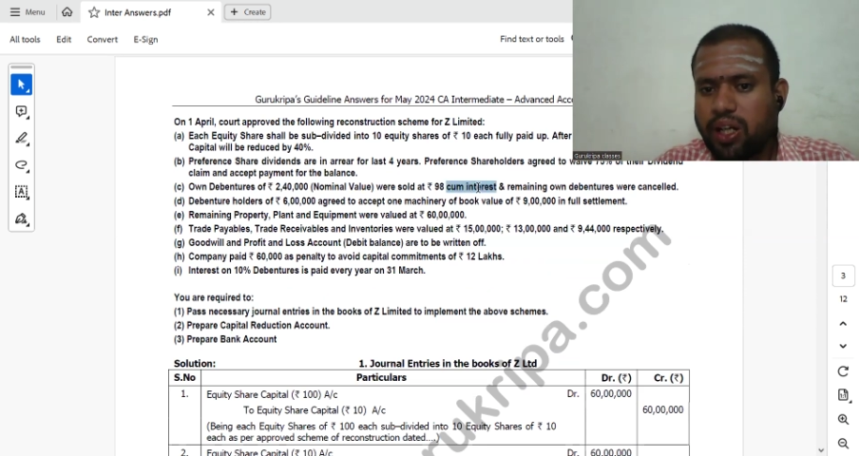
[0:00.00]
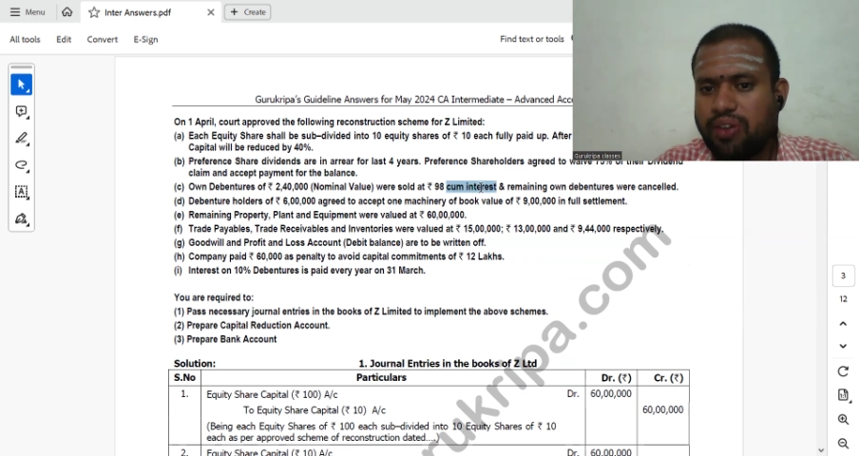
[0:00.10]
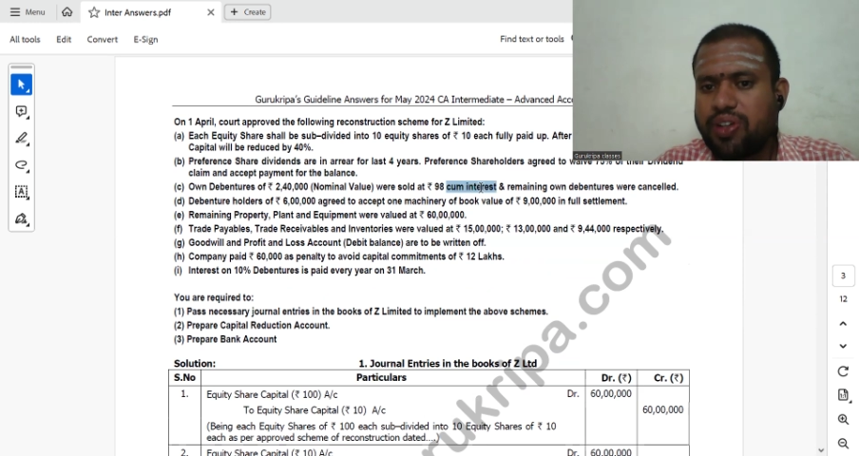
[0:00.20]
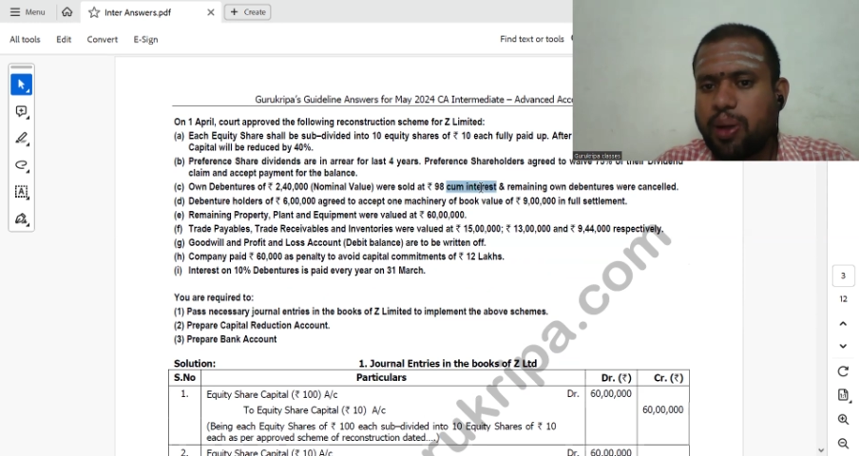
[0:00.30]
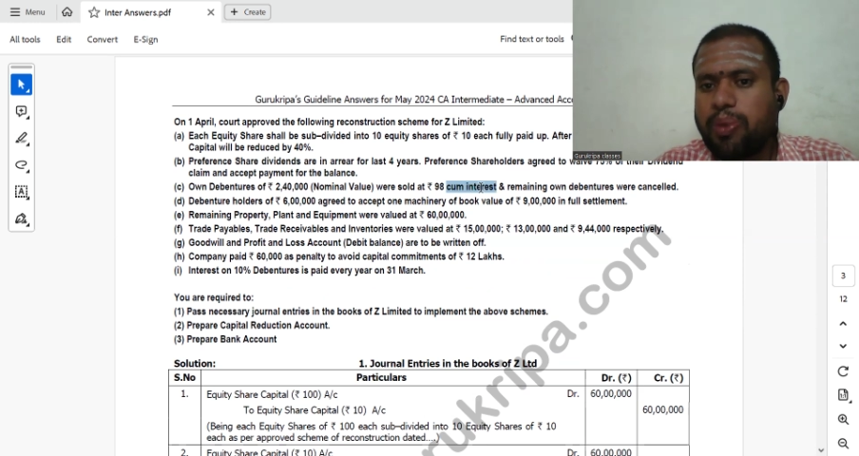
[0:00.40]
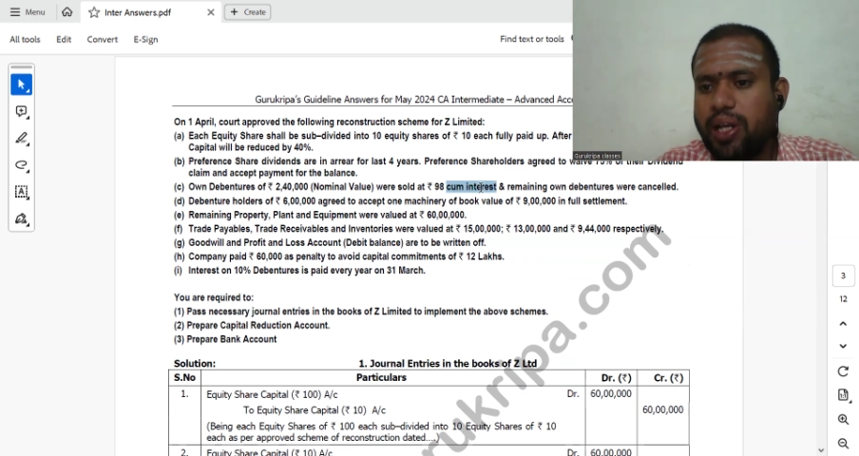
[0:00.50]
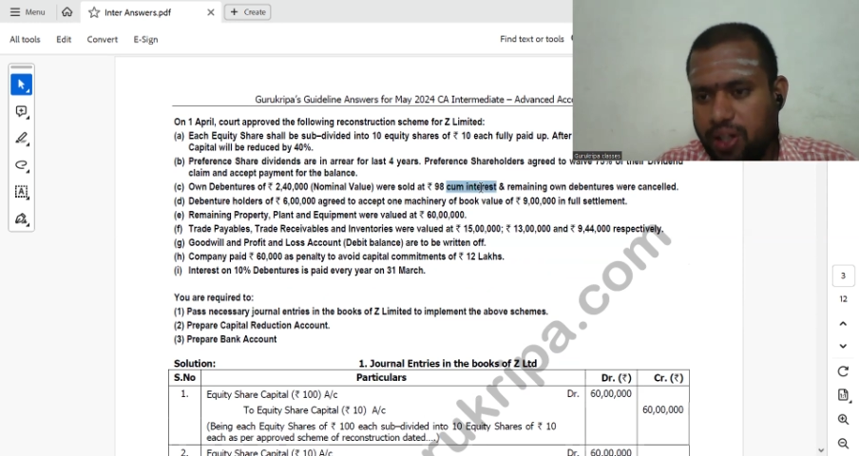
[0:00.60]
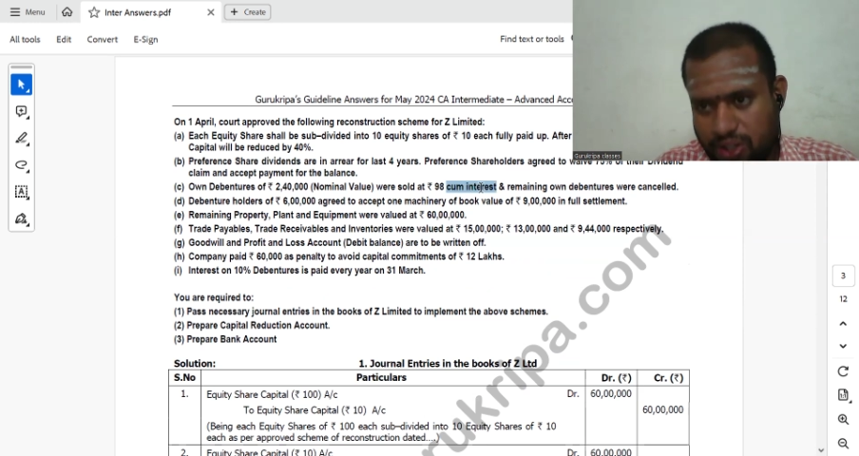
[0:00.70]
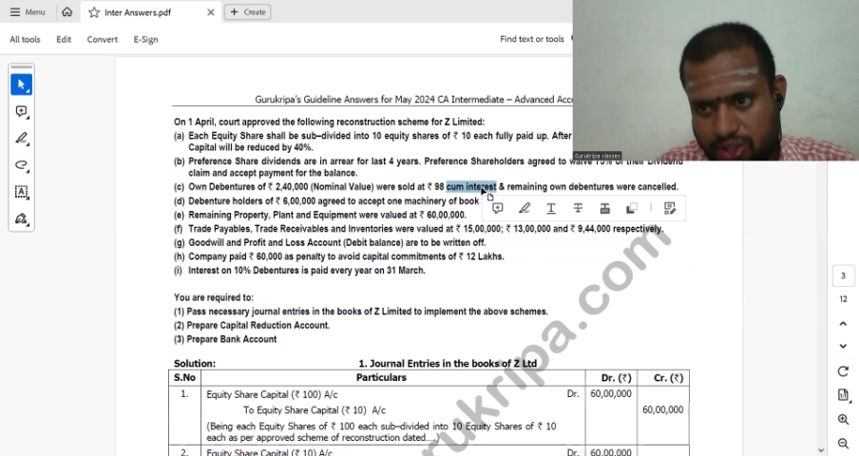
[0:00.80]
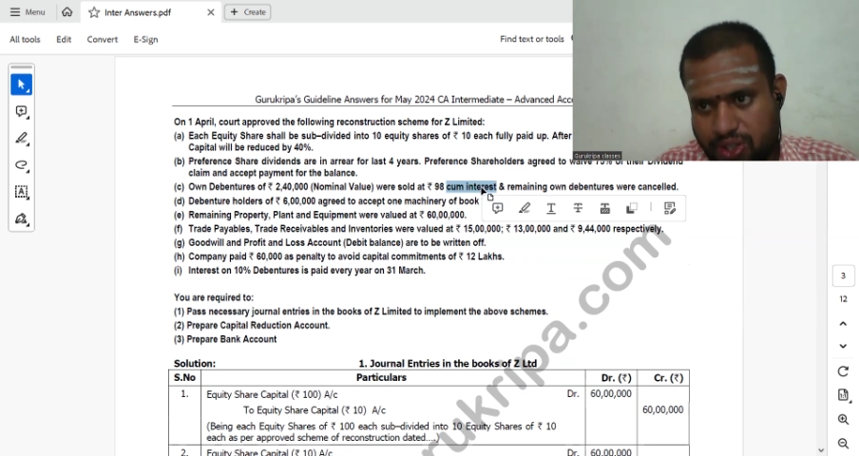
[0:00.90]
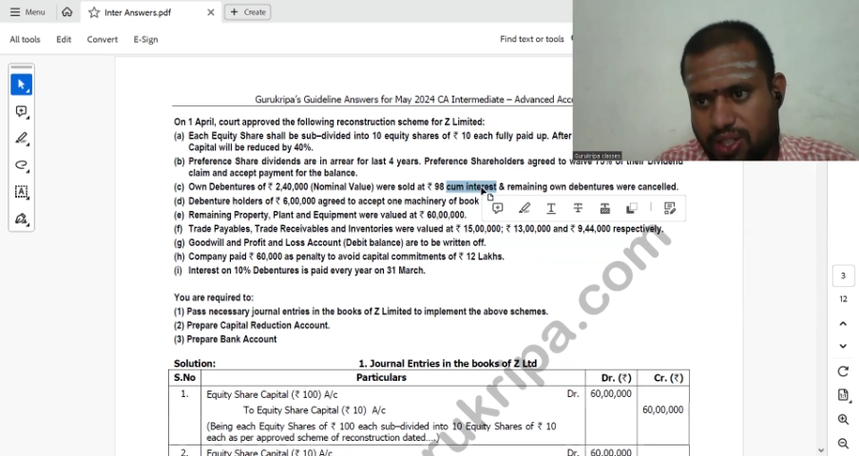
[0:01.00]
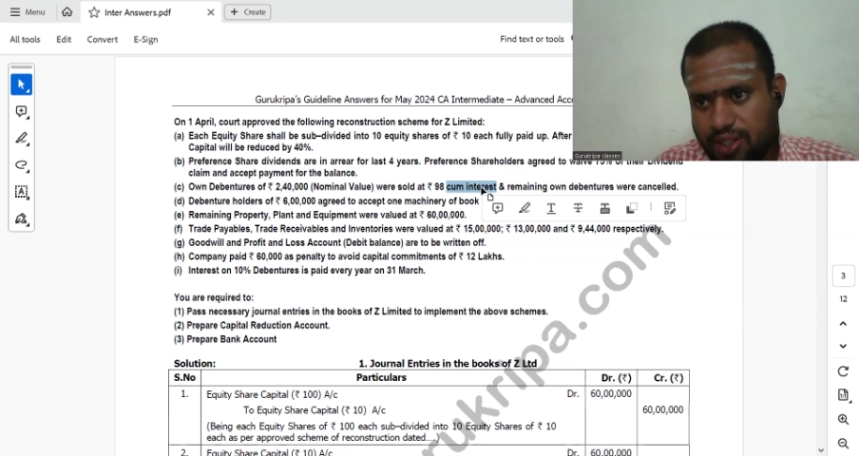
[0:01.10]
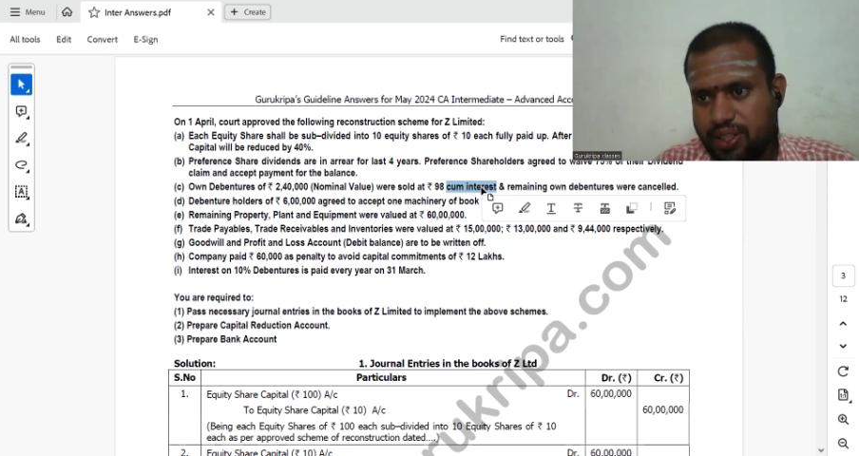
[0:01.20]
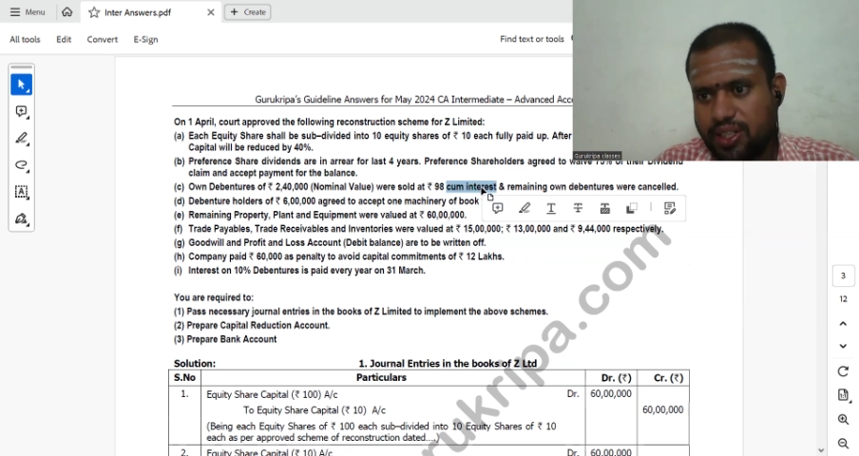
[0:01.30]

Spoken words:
of come interest.